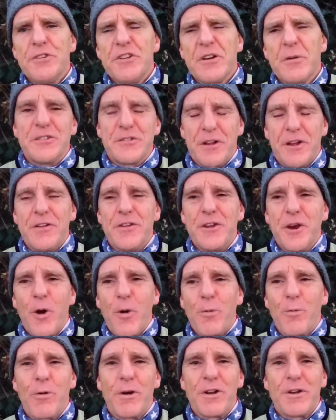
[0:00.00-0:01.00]
It's like the
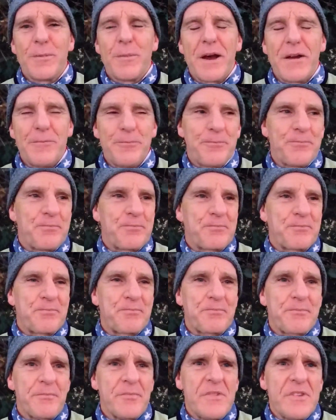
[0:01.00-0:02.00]
old one about
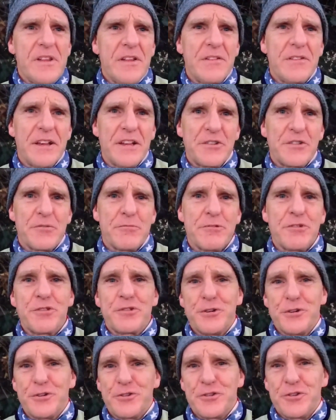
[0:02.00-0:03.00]
there's a
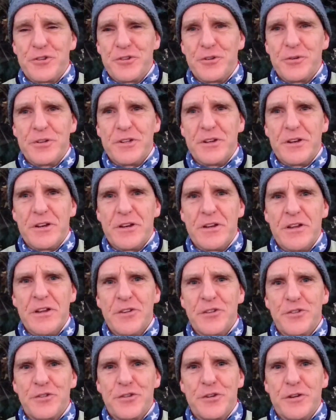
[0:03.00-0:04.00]
researcher doing a
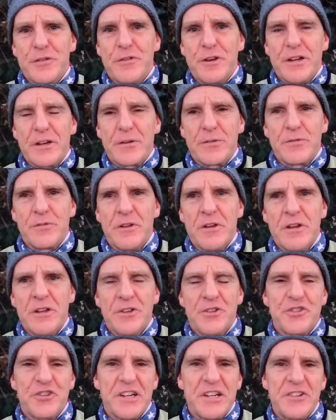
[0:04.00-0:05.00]
survey on
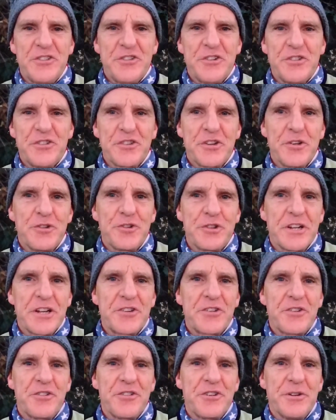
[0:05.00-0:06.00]
change in social
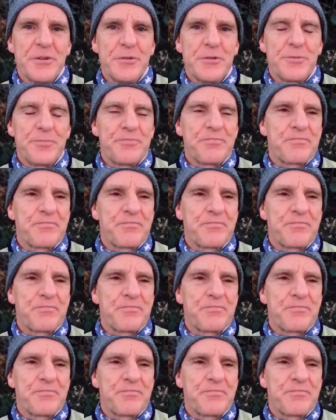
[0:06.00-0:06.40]
attitudes,